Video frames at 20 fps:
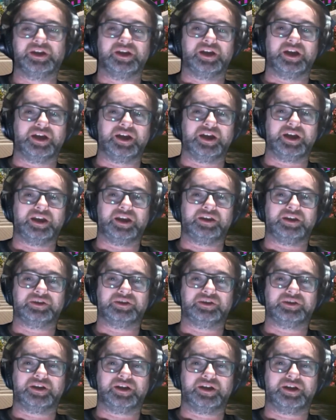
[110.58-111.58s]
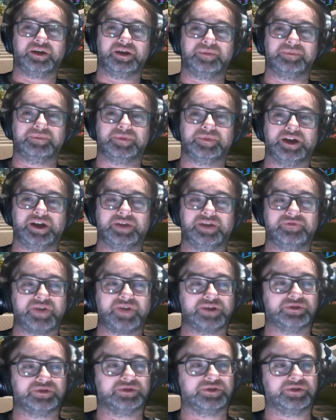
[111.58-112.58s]
and um, I
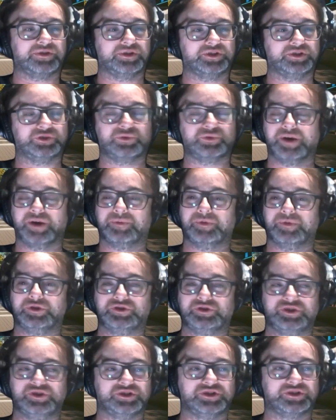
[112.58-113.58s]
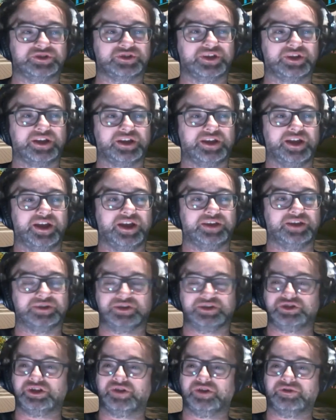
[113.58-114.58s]
found this one, which is it's
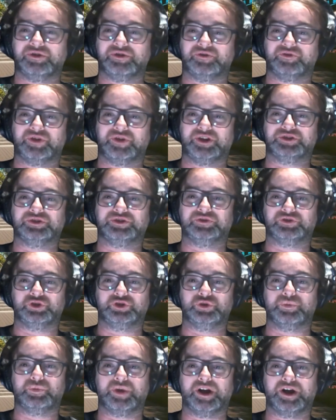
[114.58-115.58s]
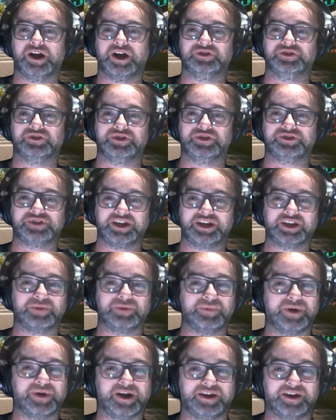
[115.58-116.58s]
actually a, the first of two parts, and the
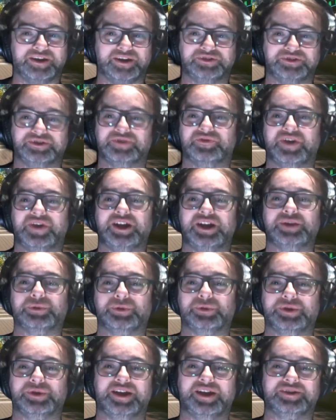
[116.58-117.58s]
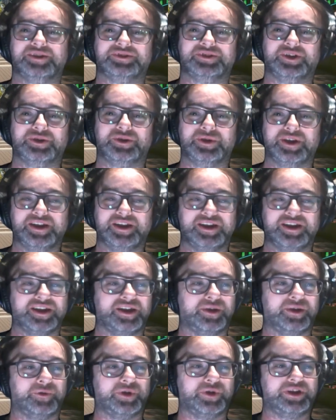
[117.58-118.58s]
second part isn't available yet. So
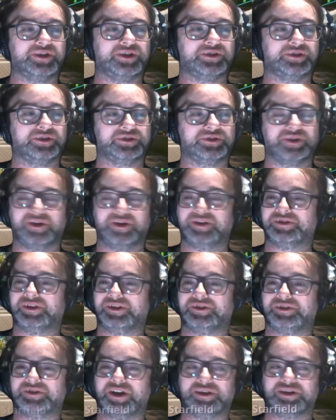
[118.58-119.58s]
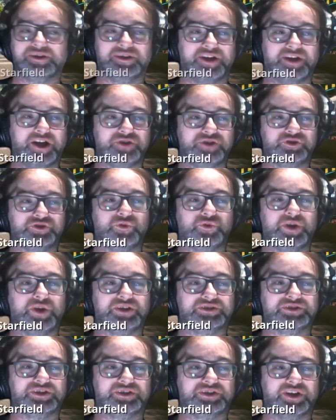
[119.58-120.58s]
when it the time I said the title "100
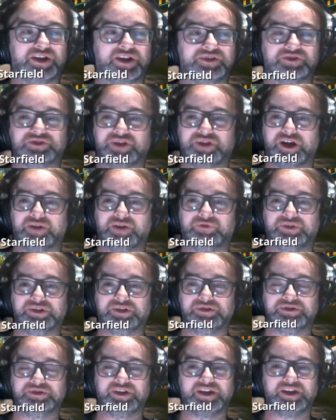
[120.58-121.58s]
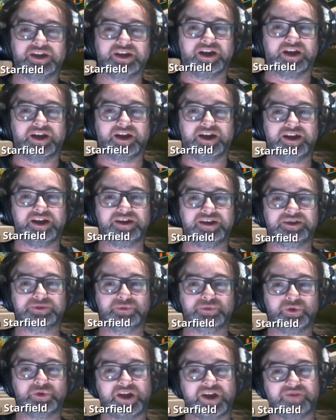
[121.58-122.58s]
Ways to Die in Starfield," uh, it's
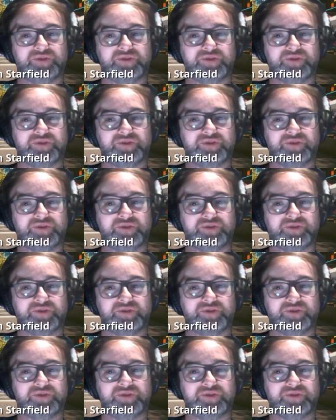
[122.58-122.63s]
more like